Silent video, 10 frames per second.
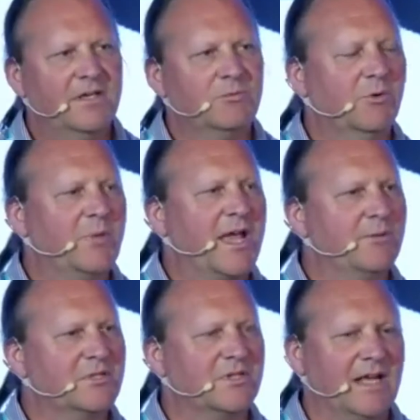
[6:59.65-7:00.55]
will be
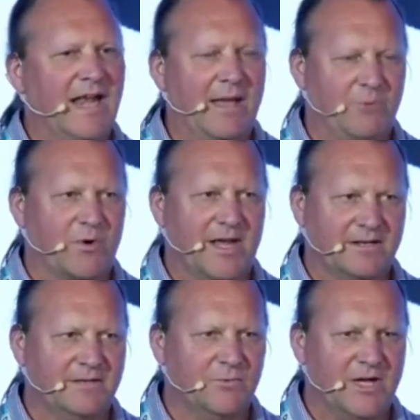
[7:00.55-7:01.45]
able to
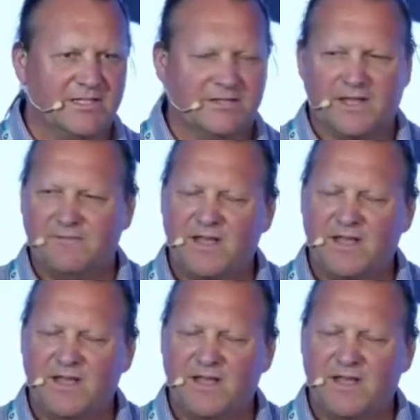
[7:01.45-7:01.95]
collaborate in ways that they've